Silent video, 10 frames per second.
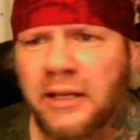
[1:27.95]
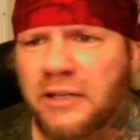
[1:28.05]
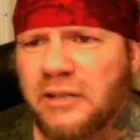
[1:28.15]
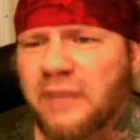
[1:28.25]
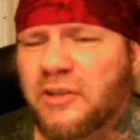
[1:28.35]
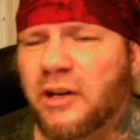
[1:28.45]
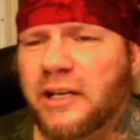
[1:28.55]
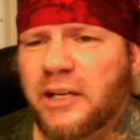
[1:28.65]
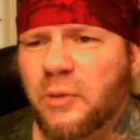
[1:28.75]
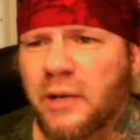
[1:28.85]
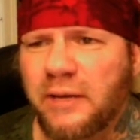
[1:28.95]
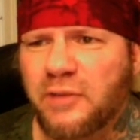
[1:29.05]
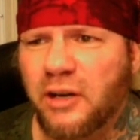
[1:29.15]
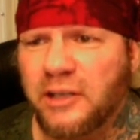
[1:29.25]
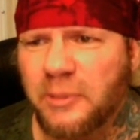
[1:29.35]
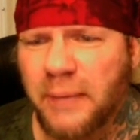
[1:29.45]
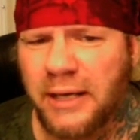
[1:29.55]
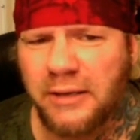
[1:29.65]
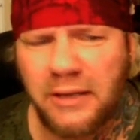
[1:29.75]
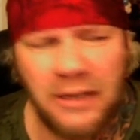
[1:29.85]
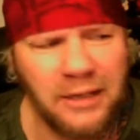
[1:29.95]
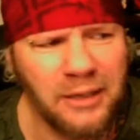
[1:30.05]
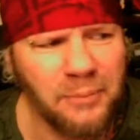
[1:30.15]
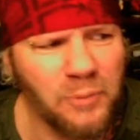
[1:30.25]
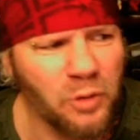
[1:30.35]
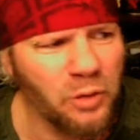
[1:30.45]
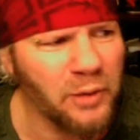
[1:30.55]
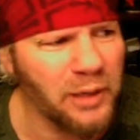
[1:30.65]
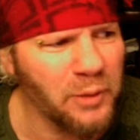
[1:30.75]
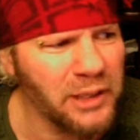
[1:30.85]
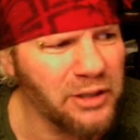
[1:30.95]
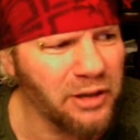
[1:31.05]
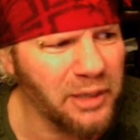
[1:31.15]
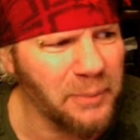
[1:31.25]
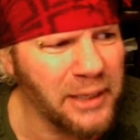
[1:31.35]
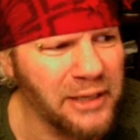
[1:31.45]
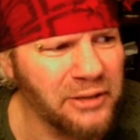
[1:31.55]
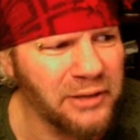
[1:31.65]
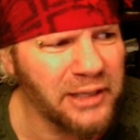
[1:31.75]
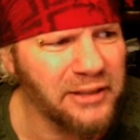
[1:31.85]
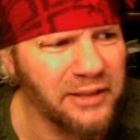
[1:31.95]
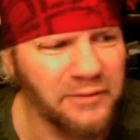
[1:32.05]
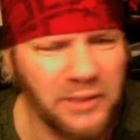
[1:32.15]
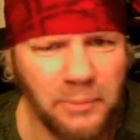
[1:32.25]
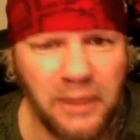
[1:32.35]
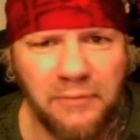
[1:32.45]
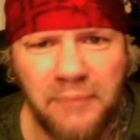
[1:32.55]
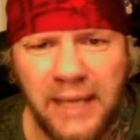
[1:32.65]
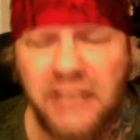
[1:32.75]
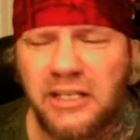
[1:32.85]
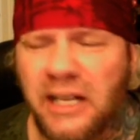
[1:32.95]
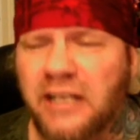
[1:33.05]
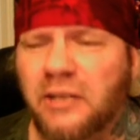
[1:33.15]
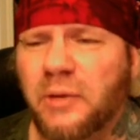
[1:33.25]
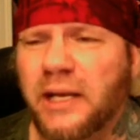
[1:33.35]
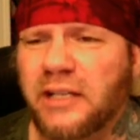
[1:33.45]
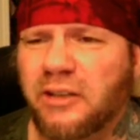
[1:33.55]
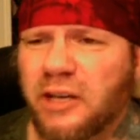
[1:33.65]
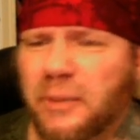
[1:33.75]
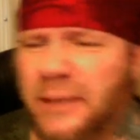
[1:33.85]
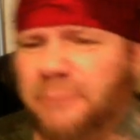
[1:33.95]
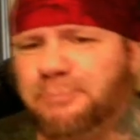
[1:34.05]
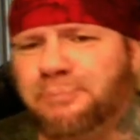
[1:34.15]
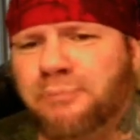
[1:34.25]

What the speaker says: So I have no idea what I've talked about or what I want to talk about or anything of the above. Actually, I know what I can talk about.